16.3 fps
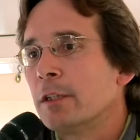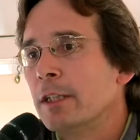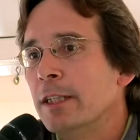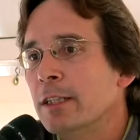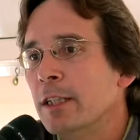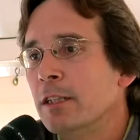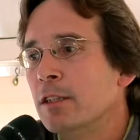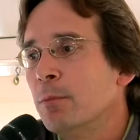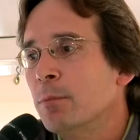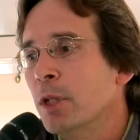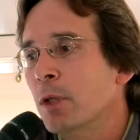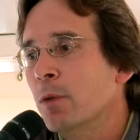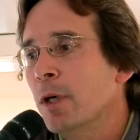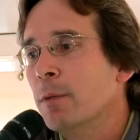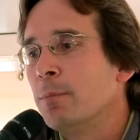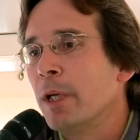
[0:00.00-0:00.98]
They tend to
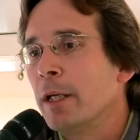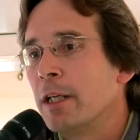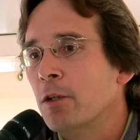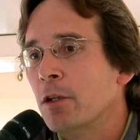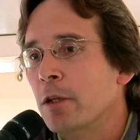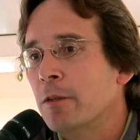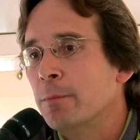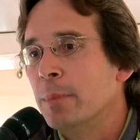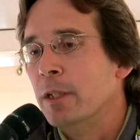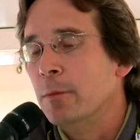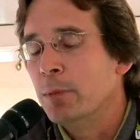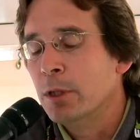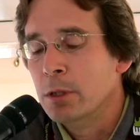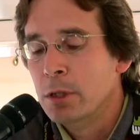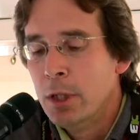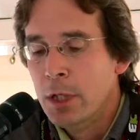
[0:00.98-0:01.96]
blow up like a lot of
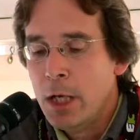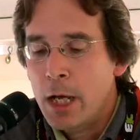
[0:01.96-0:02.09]
people.